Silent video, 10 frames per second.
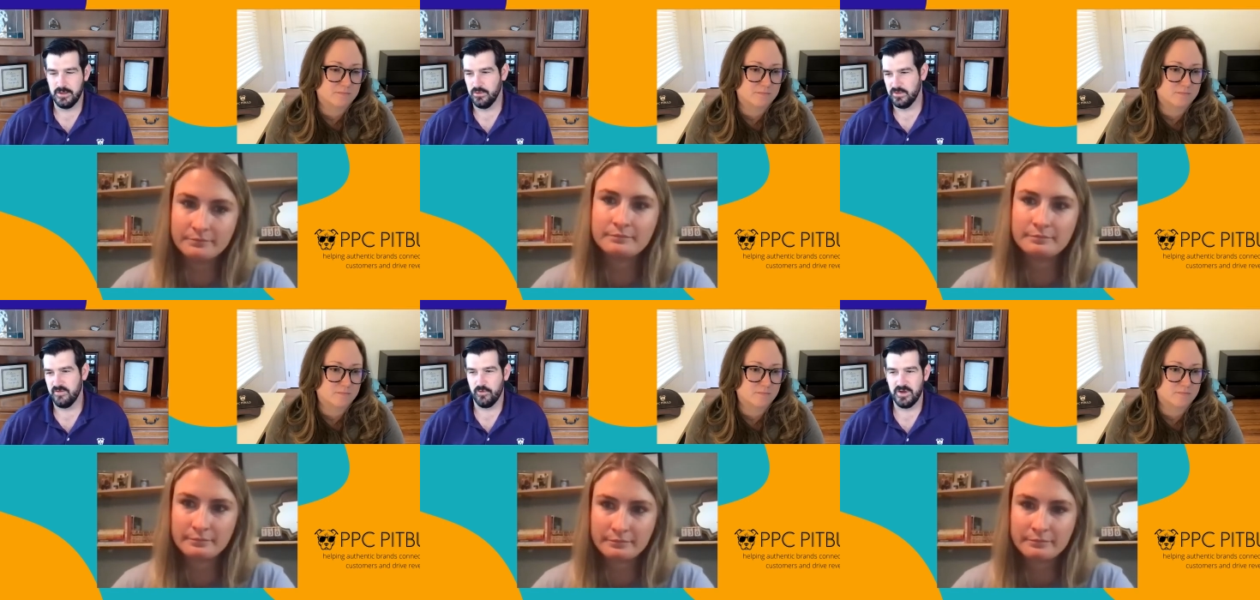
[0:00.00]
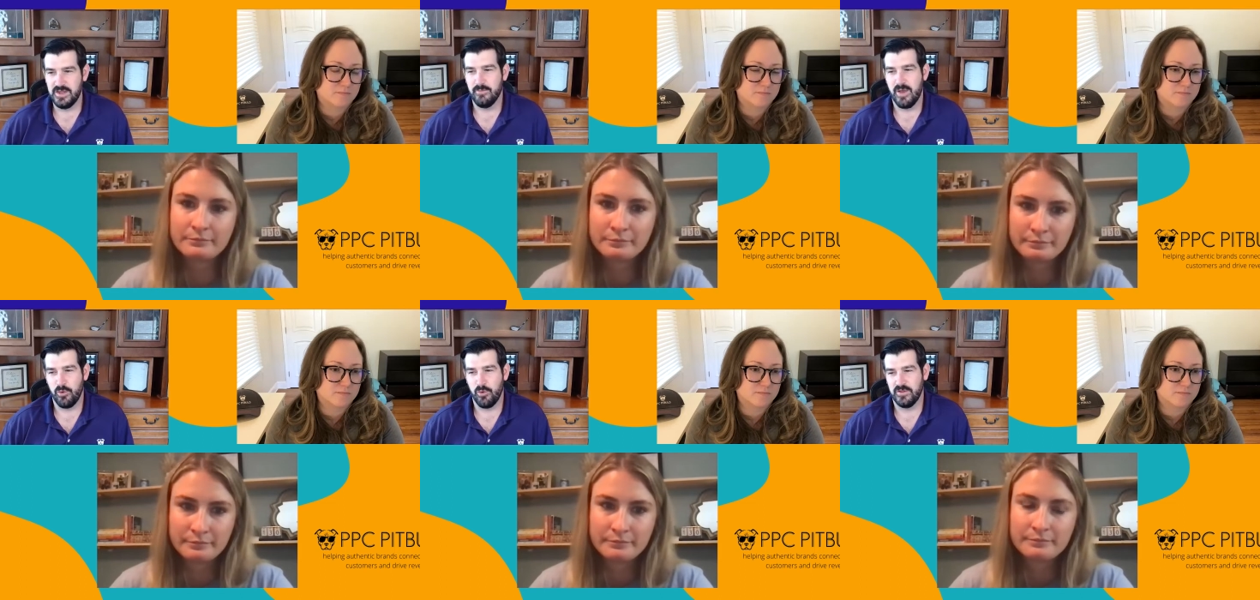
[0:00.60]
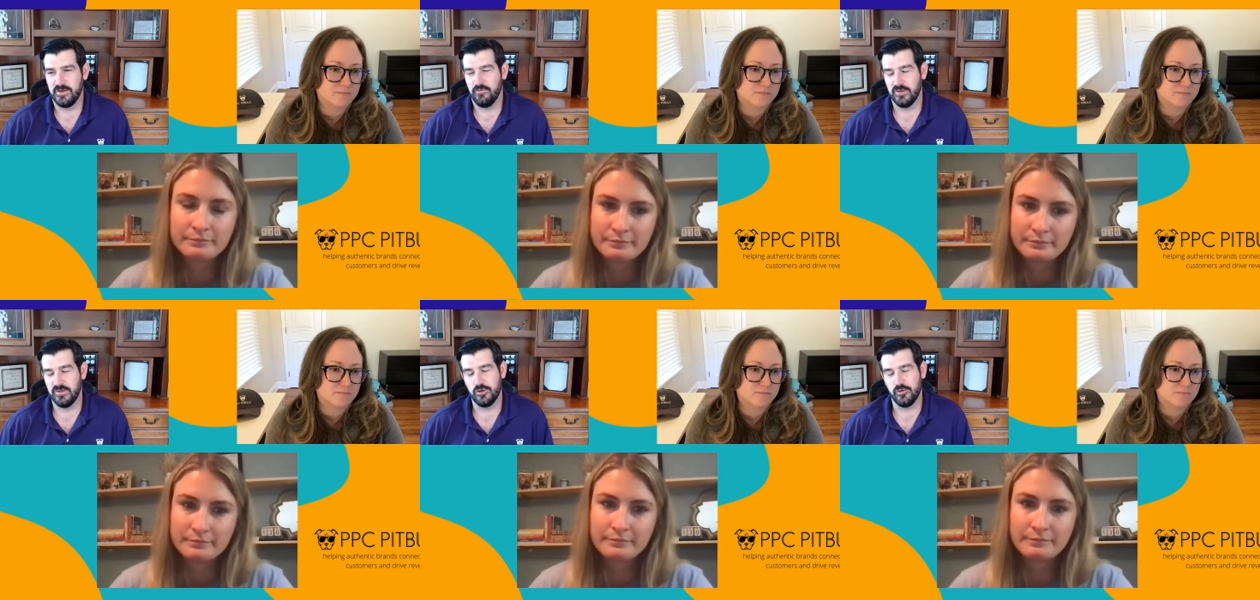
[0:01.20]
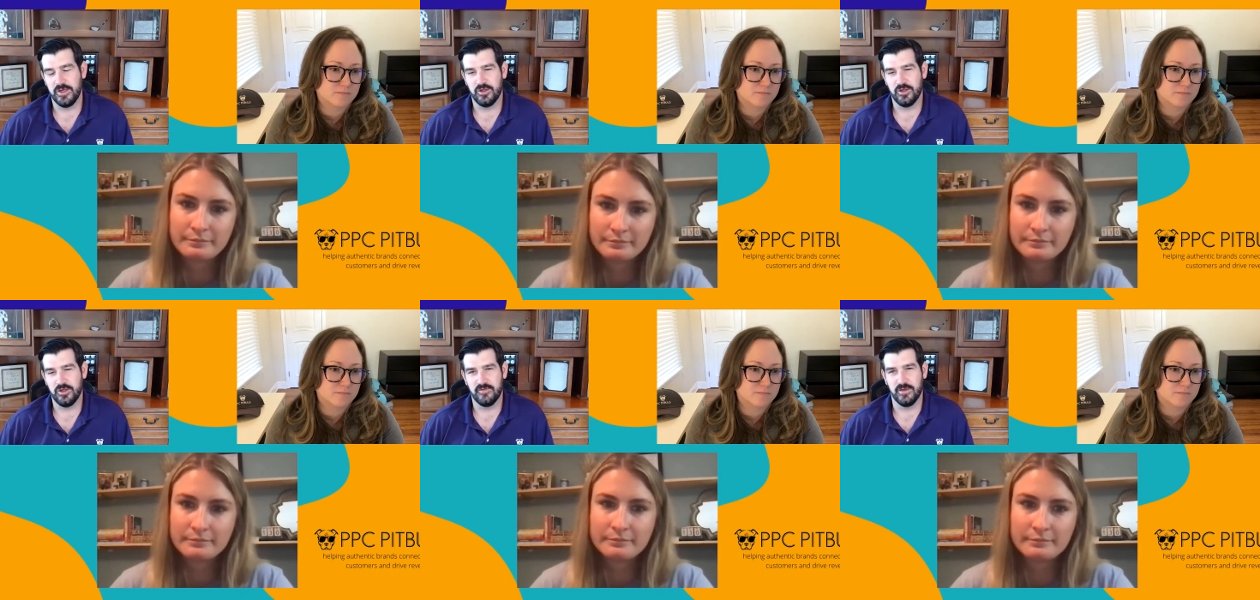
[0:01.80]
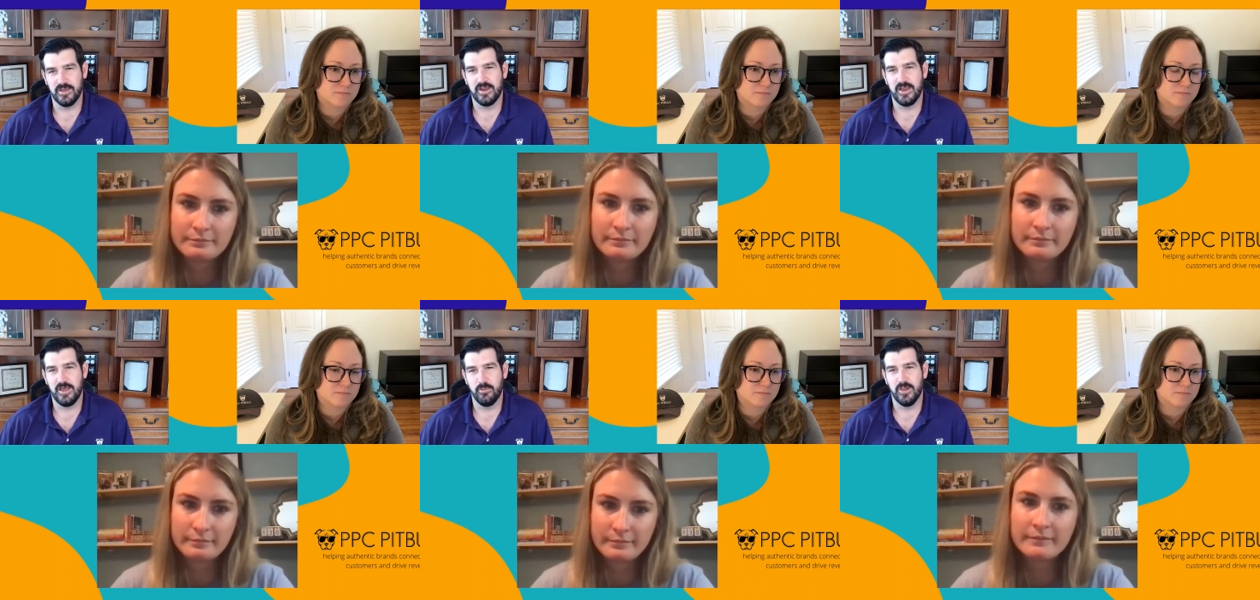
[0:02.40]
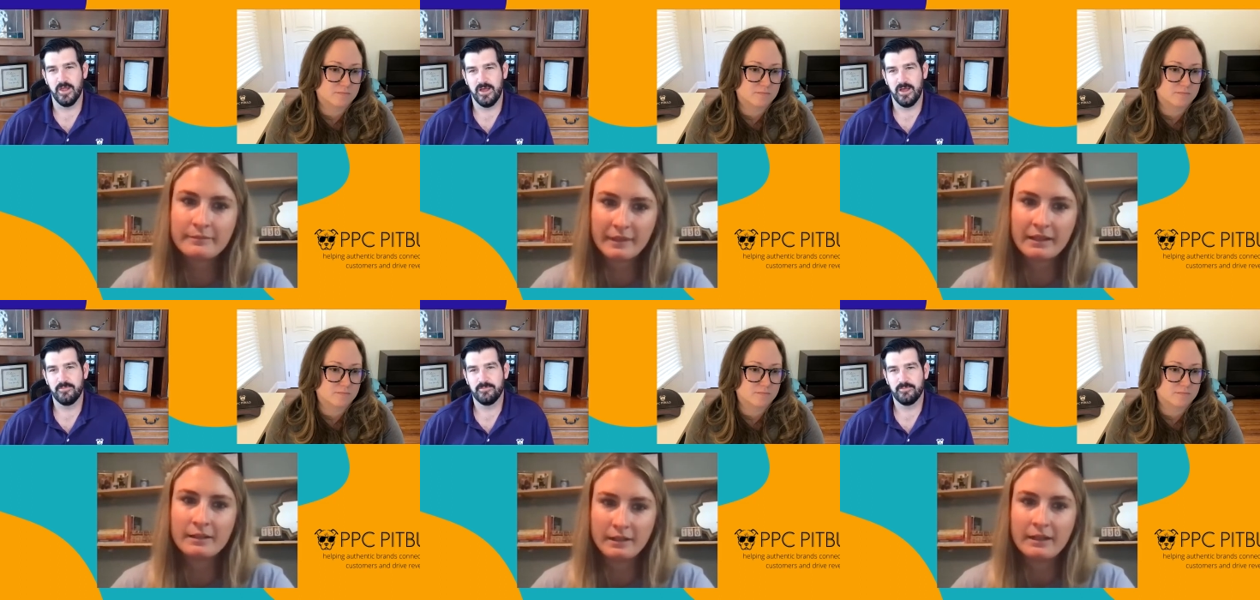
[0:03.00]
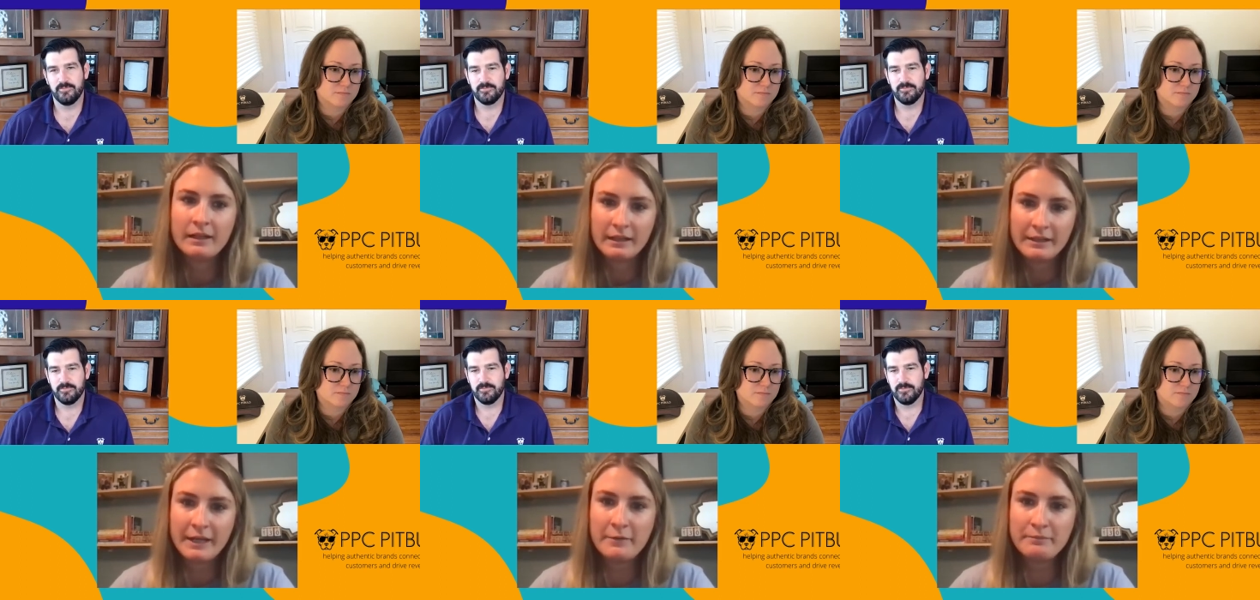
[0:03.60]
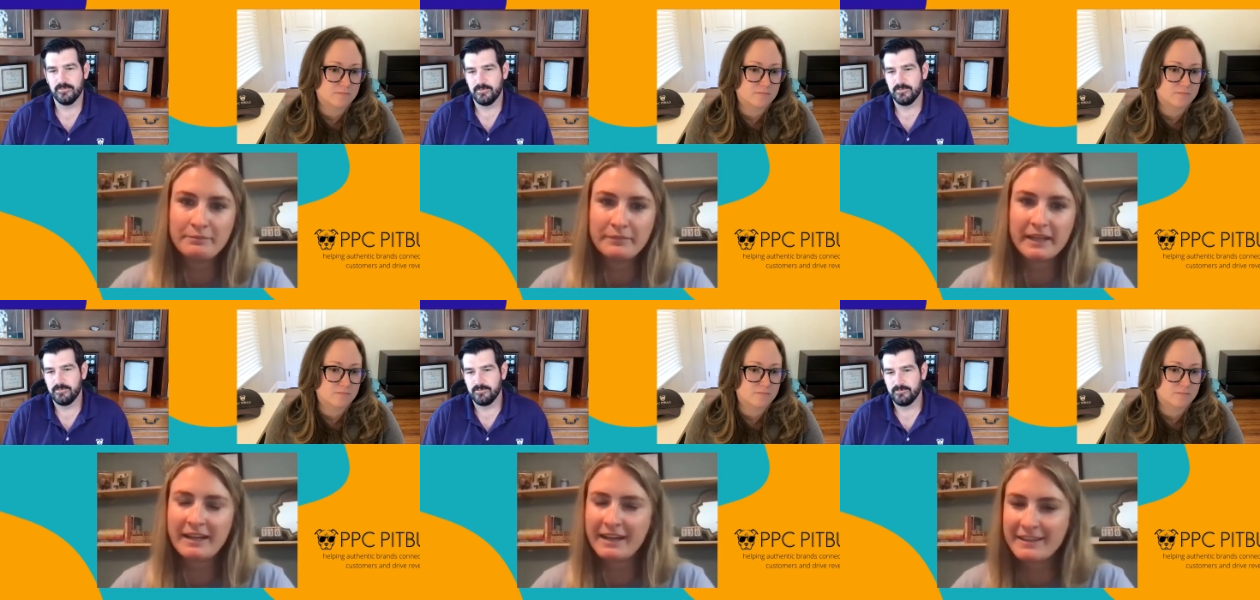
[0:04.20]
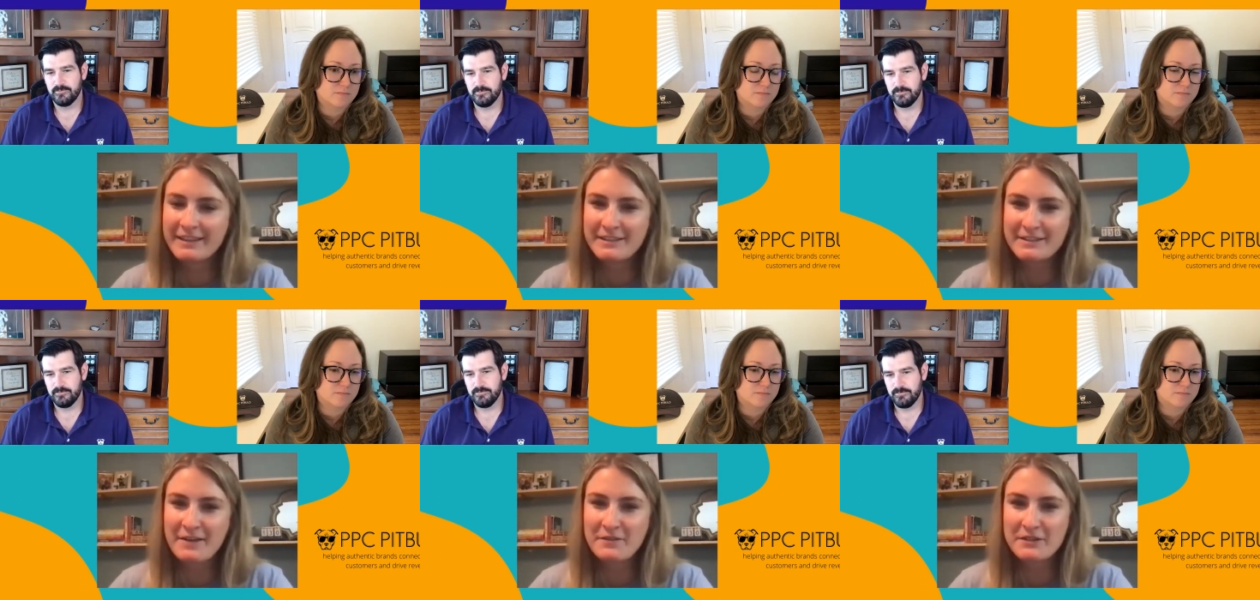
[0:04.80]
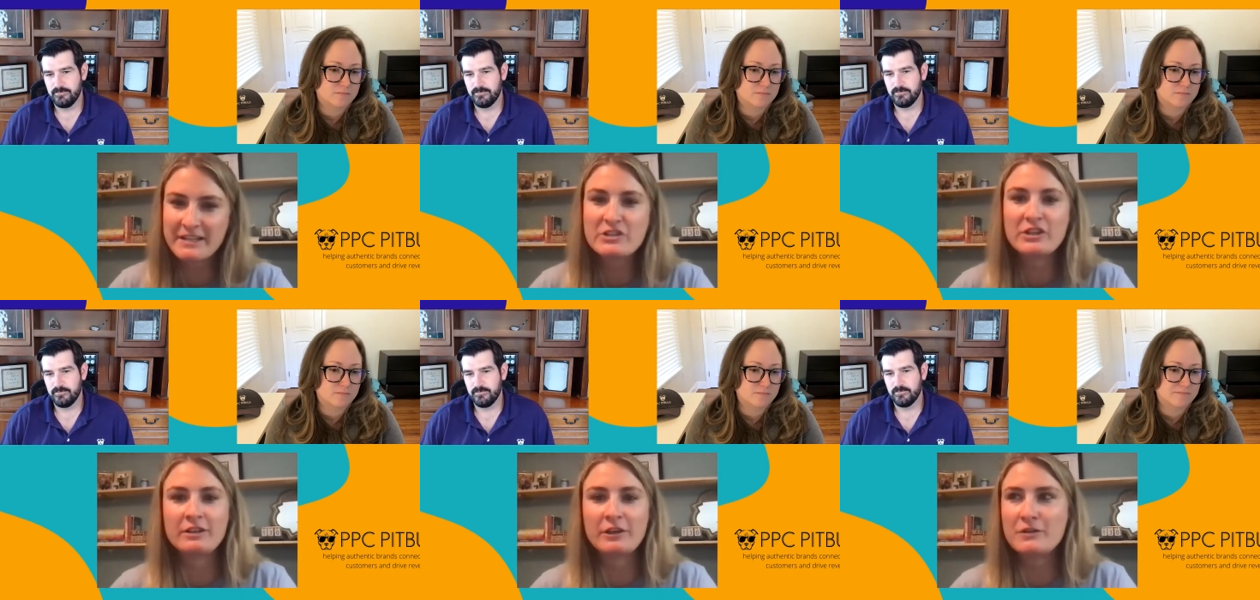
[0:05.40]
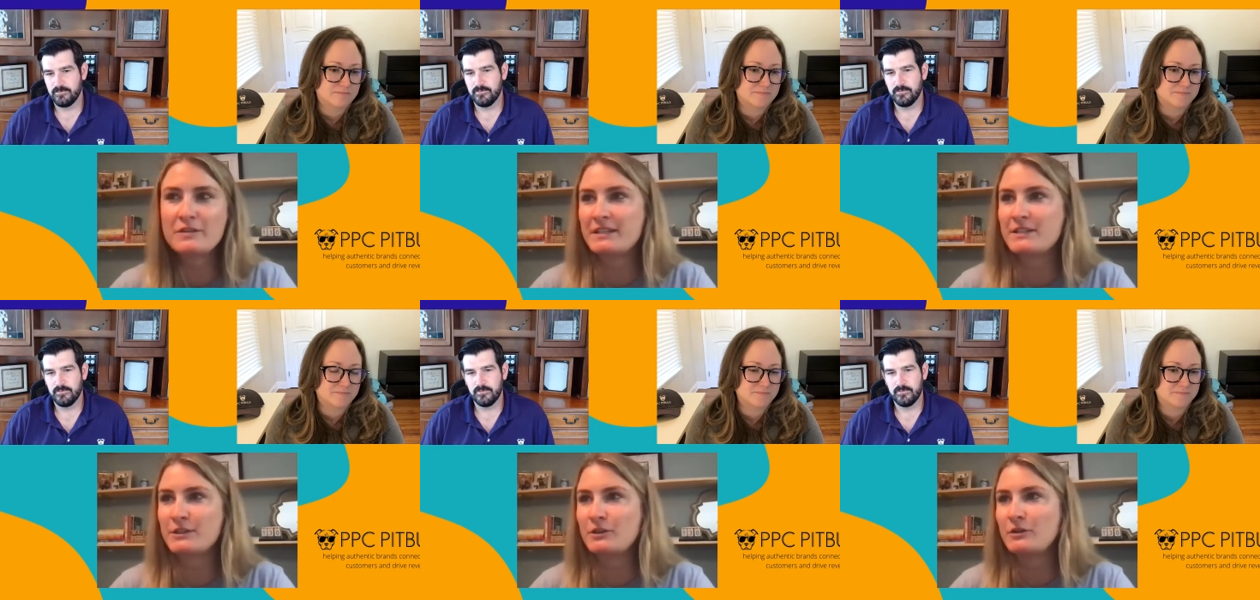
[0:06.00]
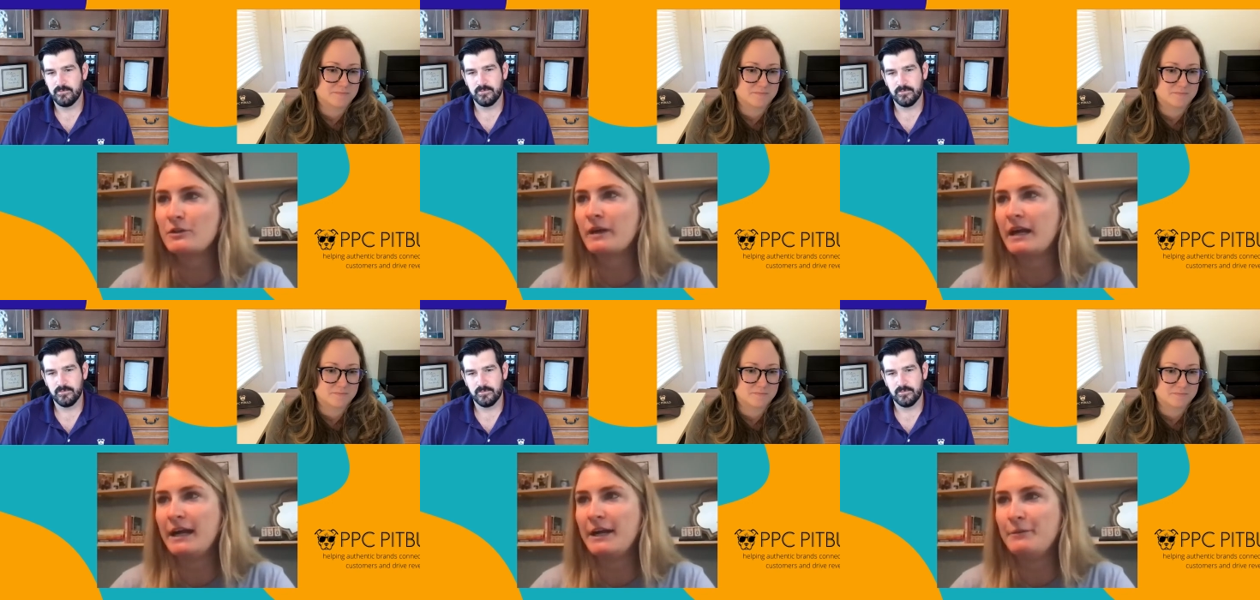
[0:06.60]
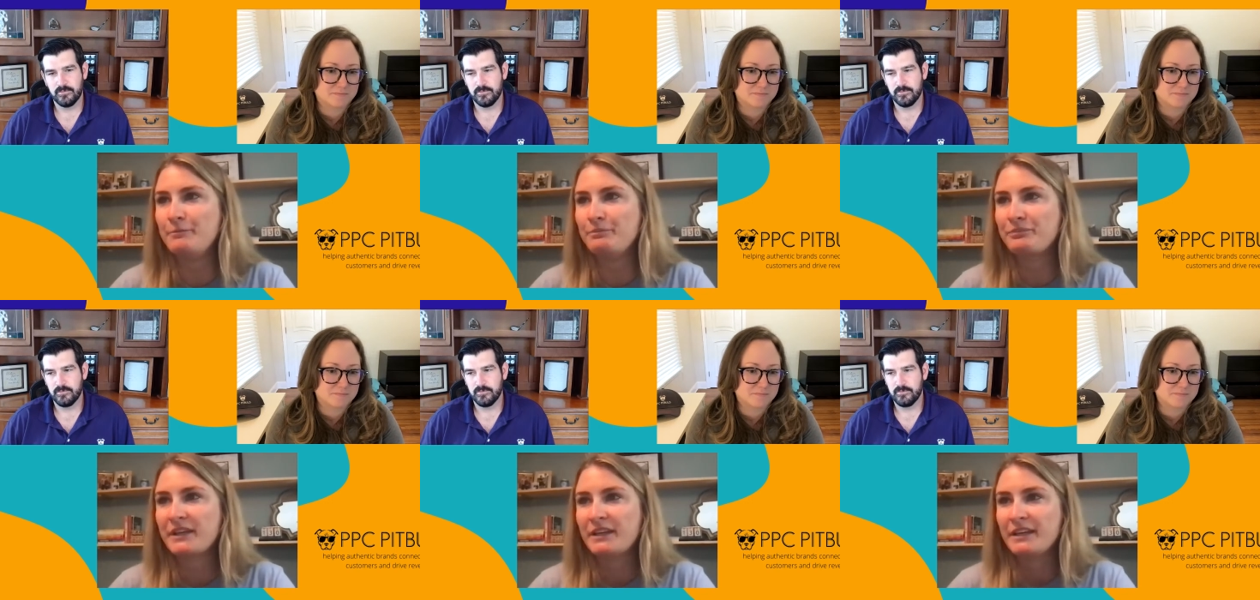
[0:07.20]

Speaker 1: use different team members in different situations, I feel like can help a lot.
Speaker 2: Yep, and I think this conversation goes into um,